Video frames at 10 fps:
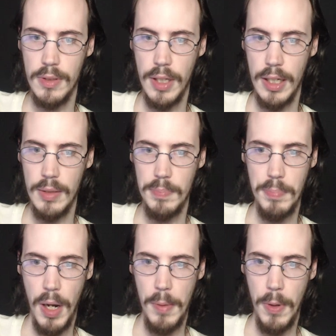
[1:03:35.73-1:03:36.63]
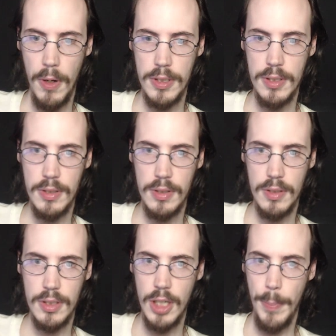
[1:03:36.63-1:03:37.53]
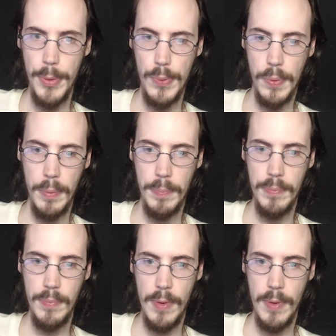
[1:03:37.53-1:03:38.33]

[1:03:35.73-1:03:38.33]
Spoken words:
like body parts, chopping through him.